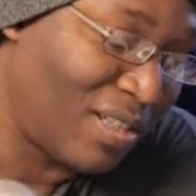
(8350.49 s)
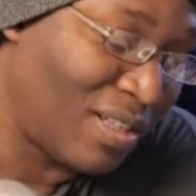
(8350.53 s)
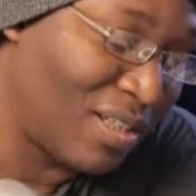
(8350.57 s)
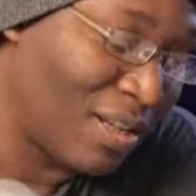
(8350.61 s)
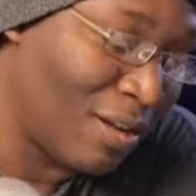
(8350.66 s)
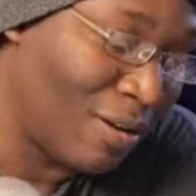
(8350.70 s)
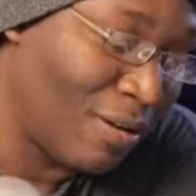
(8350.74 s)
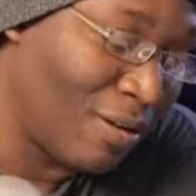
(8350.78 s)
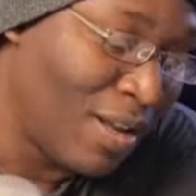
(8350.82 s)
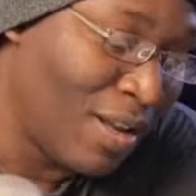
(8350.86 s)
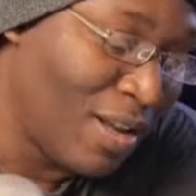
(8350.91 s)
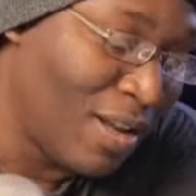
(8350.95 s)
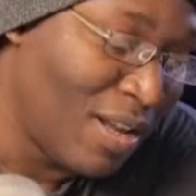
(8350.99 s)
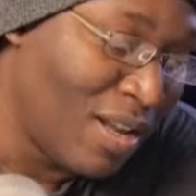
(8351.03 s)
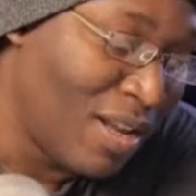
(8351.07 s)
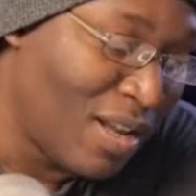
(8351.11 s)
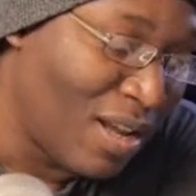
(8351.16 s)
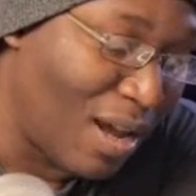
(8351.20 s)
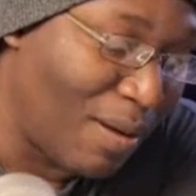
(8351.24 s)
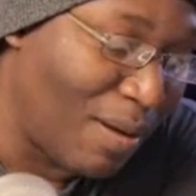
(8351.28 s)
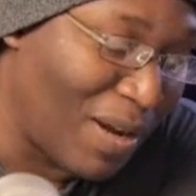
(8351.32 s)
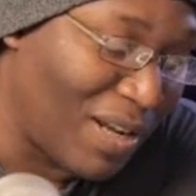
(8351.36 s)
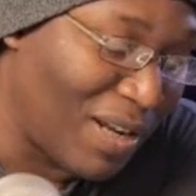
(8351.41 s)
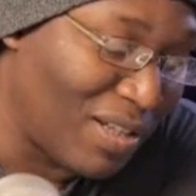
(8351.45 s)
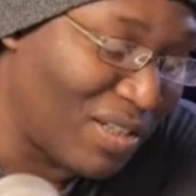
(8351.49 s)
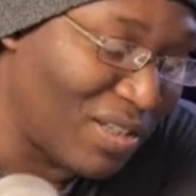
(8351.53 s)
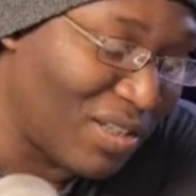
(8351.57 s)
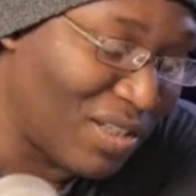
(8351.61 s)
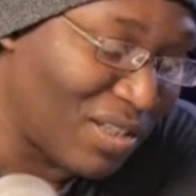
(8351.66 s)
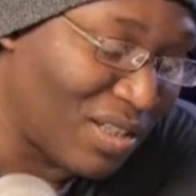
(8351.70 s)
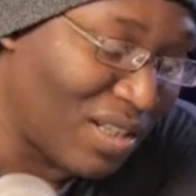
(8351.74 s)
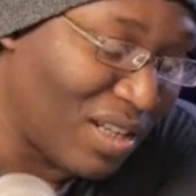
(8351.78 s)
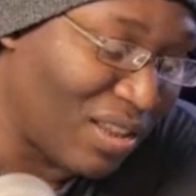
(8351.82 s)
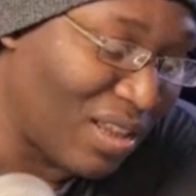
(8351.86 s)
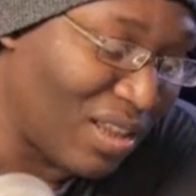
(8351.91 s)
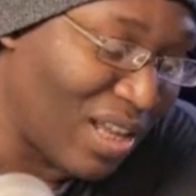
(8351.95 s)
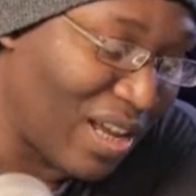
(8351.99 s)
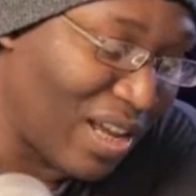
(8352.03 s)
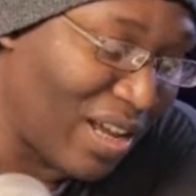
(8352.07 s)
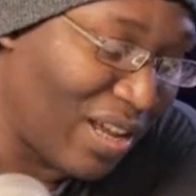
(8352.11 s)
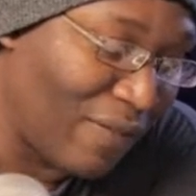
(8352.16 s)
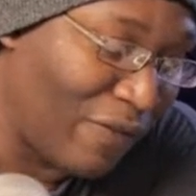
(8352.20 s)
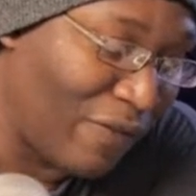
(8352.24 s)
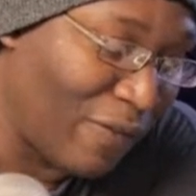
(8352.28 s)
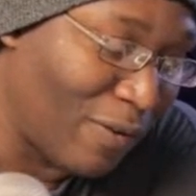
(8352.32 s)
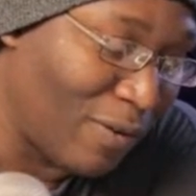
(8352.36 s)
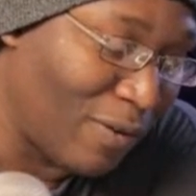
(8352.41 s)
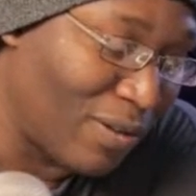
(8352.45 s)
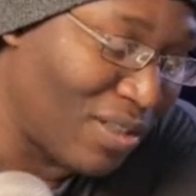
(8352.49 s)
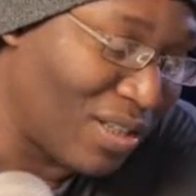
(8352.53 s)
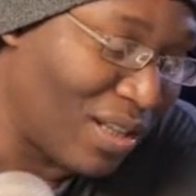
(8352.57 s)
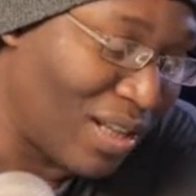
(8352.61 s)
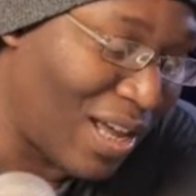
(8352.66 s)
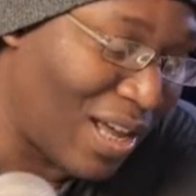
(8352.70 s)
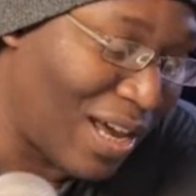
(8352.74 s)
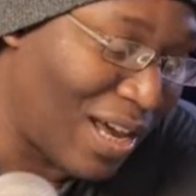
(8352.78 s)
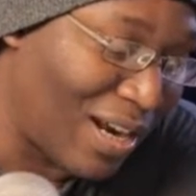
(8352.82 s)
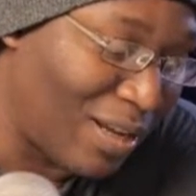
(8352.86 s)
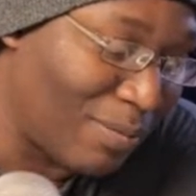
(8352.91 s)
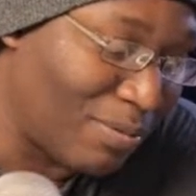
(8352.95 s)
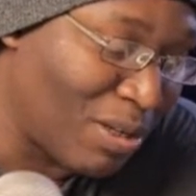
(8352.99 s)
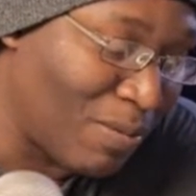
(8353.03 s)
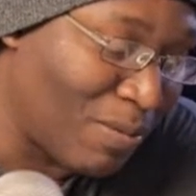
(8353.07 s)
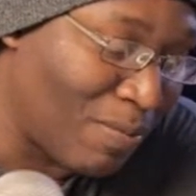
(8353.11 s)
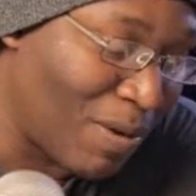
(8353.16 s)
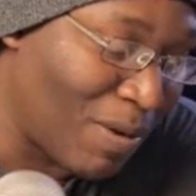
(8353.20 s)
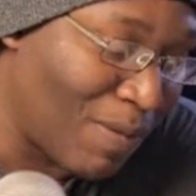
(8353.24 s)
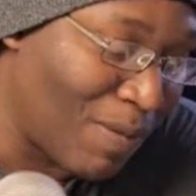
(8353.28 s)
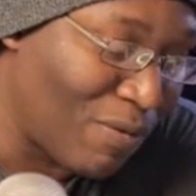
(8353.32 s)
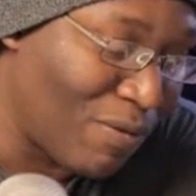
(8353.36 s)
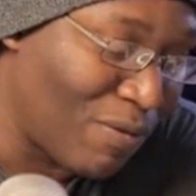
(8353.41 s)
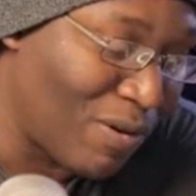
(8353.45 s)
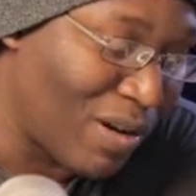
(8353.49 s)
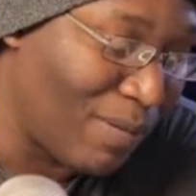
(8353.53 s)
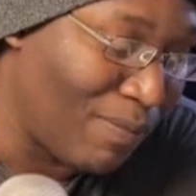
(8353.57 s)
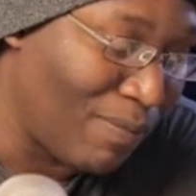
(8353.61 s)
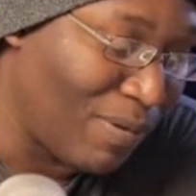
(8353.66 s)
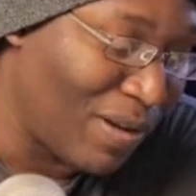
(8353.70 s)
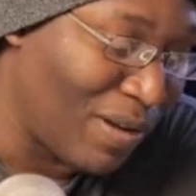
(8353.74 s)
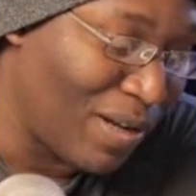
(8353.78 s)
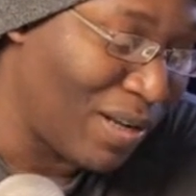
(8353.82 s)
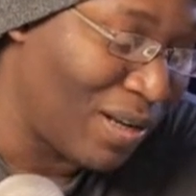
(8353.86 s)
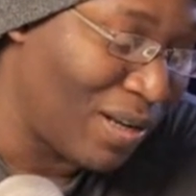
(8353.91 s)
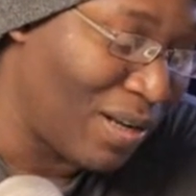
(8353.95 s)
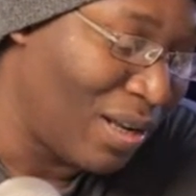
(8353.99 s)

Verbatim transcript: So I might just get the info and send that up to my boy. But